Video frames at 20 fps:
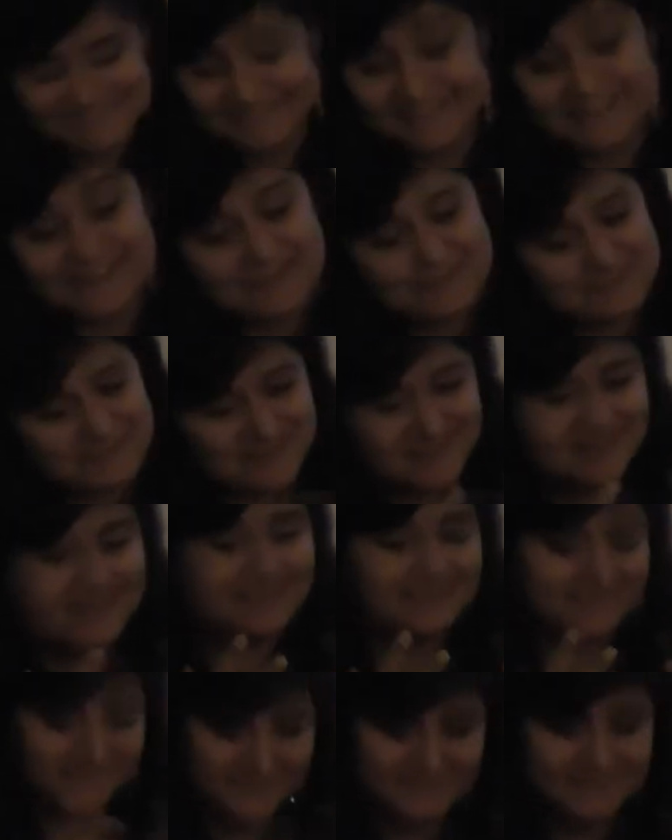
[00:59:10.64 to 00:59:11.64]
Could be
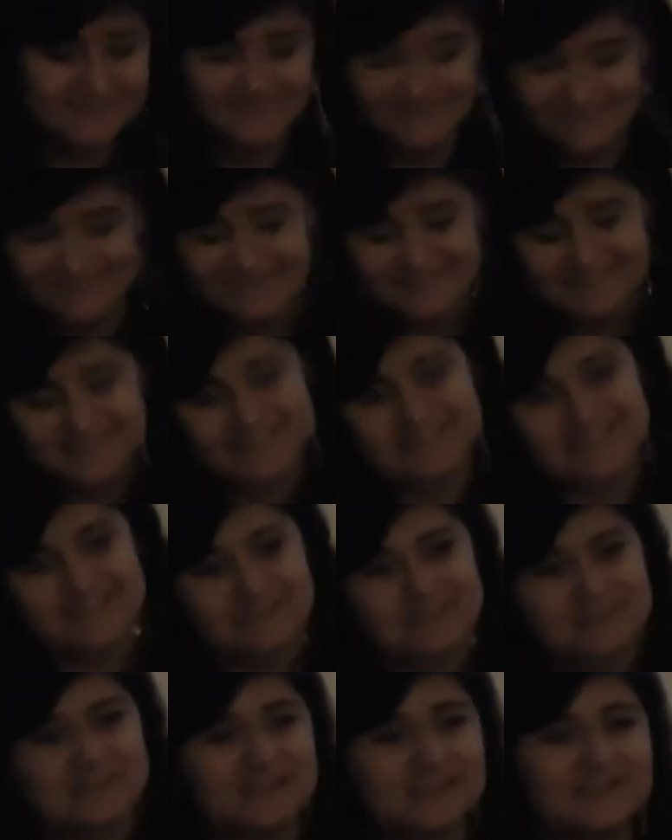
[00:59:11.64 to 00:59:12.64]

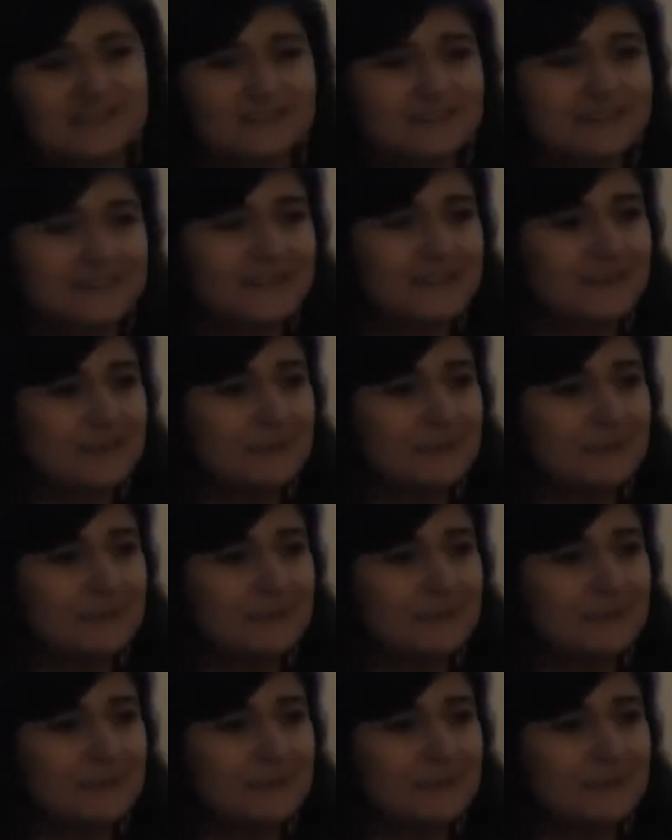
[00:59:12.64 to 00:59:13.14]
something good.